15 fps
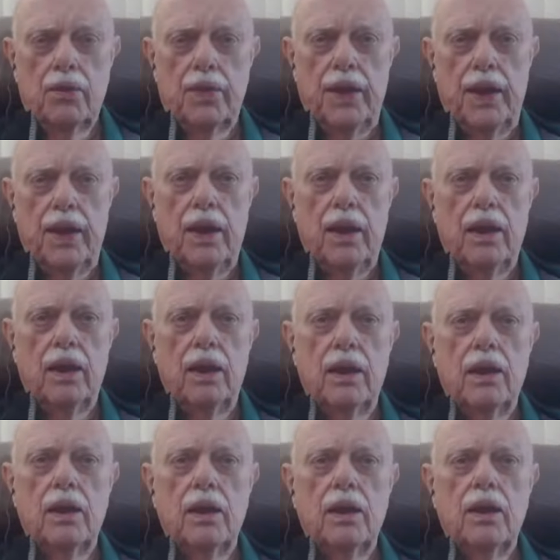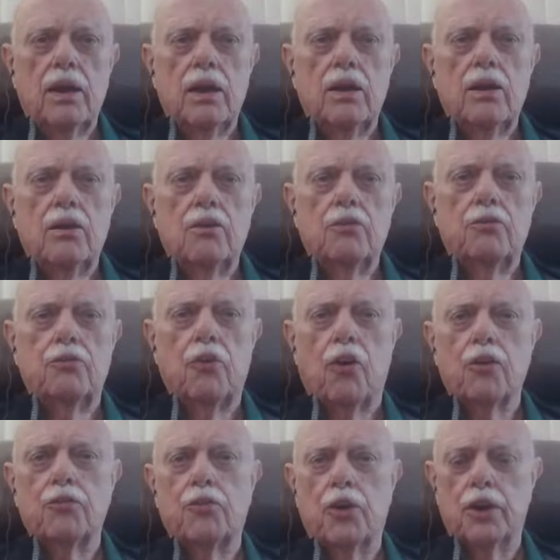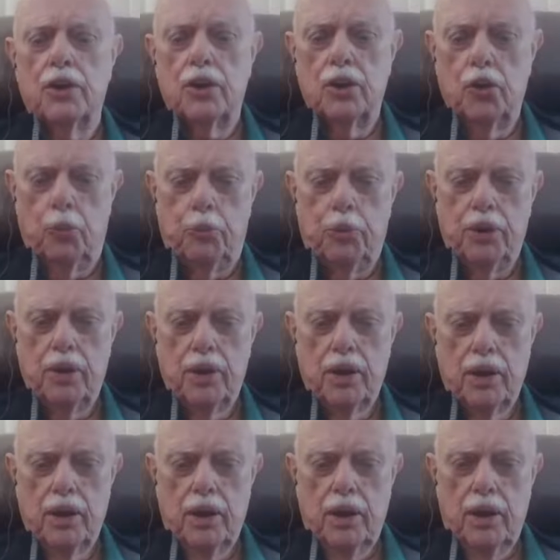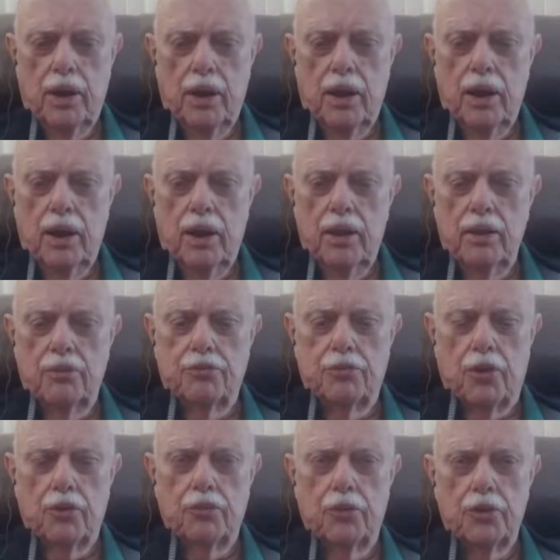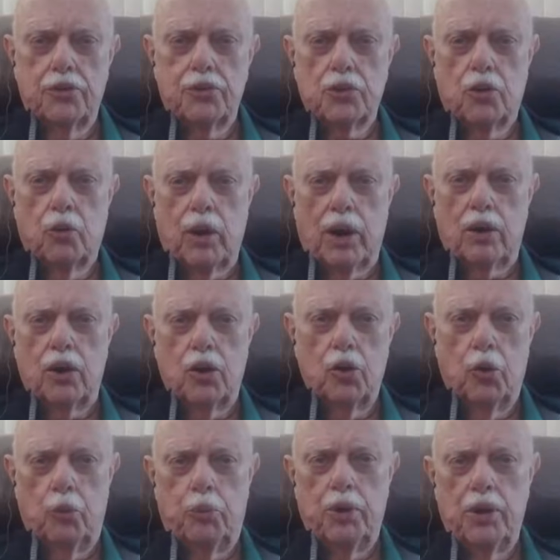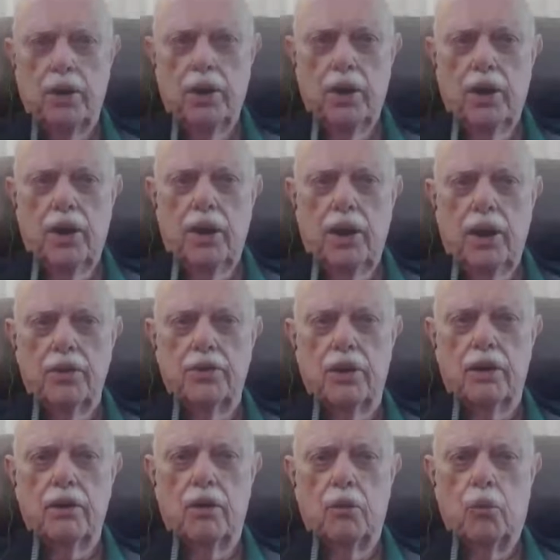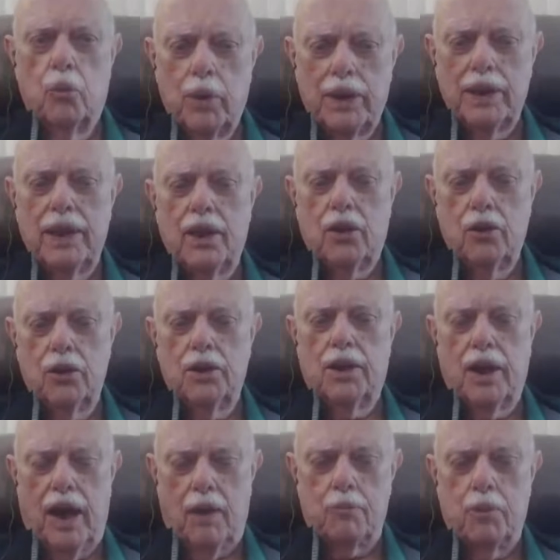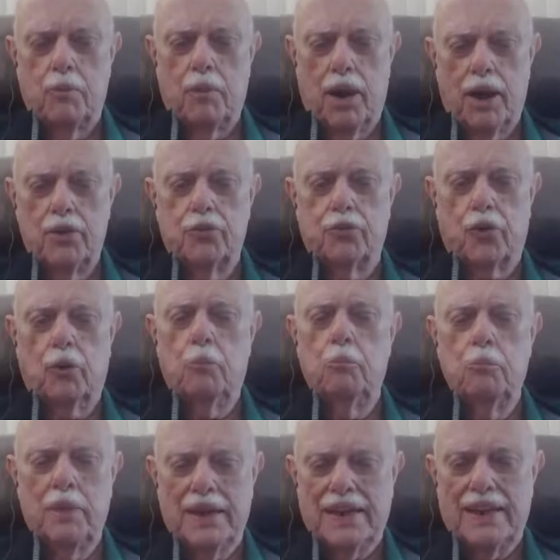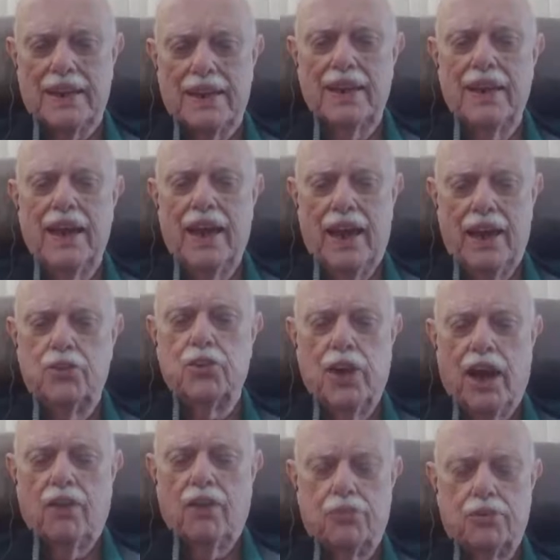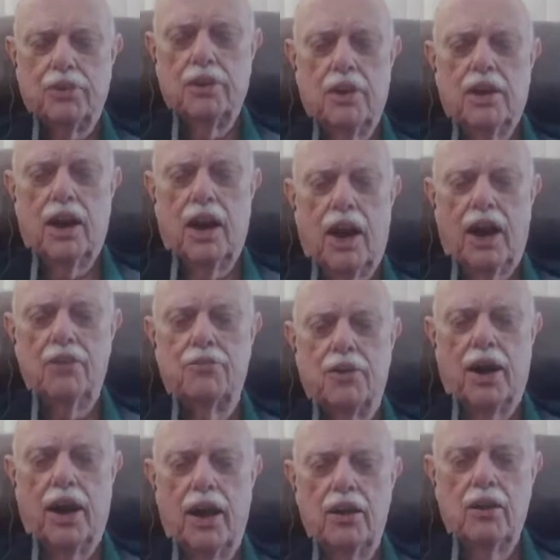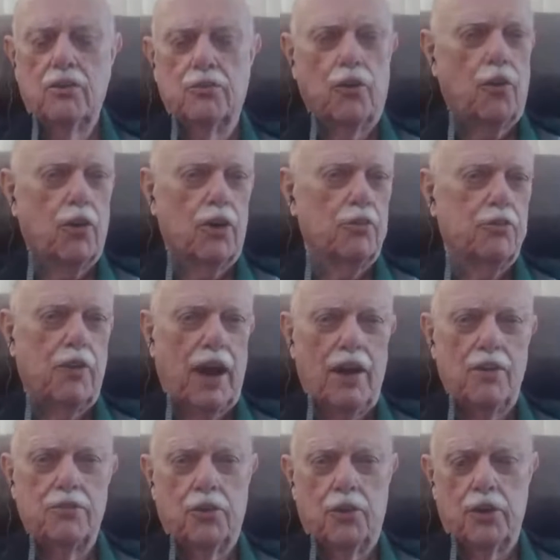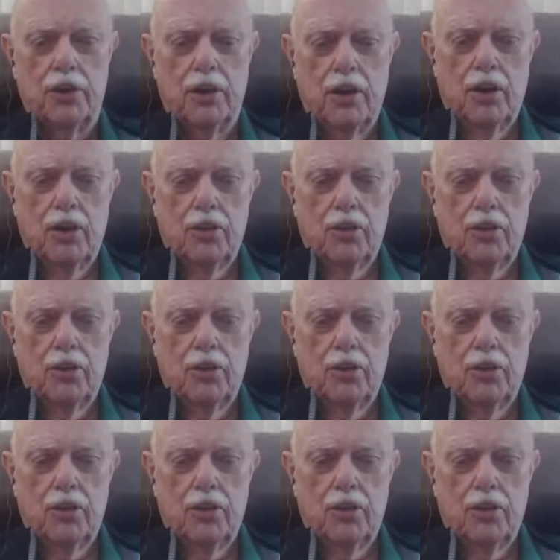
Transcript: The 4 foot loop, the 4 foot square loop, is a really good compromise for middle HF. I find 4 or 5 foot,